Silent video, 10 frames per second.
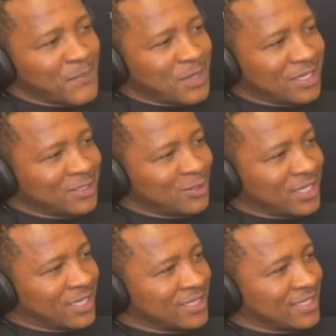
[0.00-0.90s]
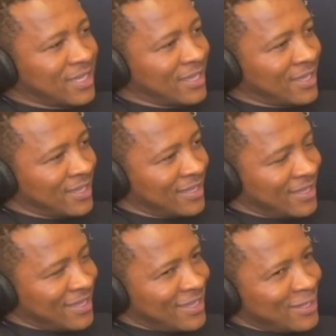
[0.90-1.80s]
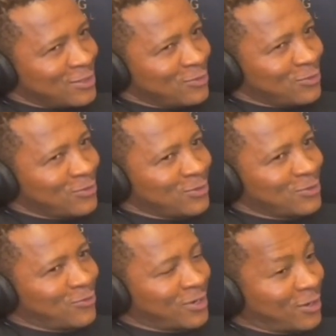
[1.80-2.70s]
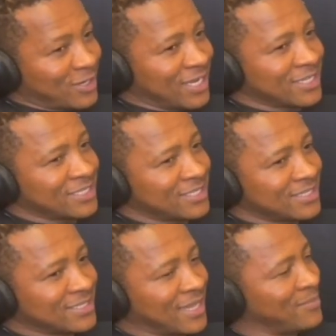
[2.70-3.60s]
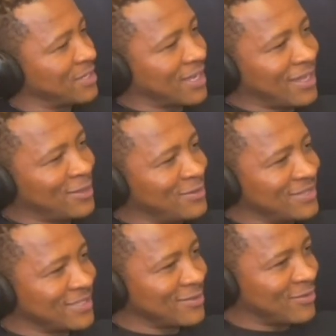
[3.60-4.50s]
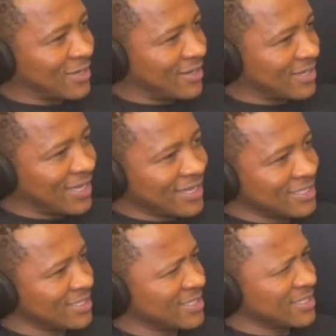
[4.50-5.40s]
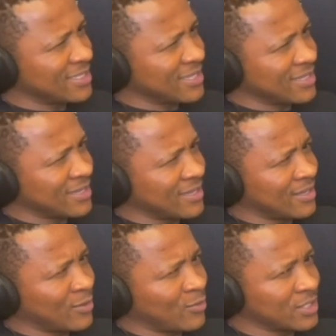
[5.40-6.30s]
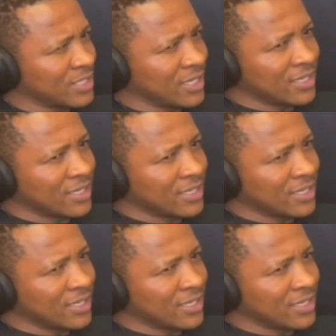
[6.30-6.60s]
And you get there. Yeah. You recognize Simon Cowell. You recognize who was there?